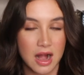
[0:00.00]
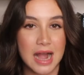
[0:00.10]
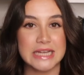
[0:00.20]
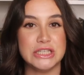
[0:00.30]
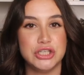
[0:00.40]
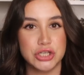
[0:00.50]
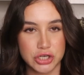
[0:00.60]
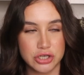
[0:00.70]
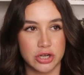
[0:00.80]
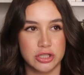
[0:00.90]
I
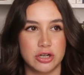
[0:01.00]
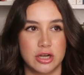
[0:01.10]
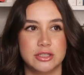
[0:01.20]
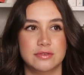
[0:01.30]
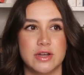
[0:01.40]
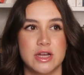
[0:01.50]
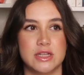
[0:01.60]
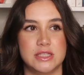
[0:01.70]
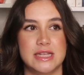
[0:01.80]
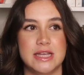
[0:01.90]
do know the
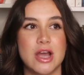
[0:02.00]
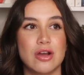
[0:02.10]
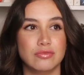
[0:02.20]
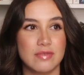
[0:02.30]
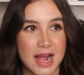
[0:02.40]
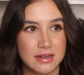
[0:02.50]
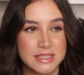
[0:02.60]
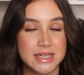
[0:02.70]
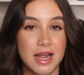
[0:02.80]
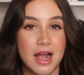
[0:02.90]
controversy
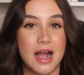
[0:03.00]
around it.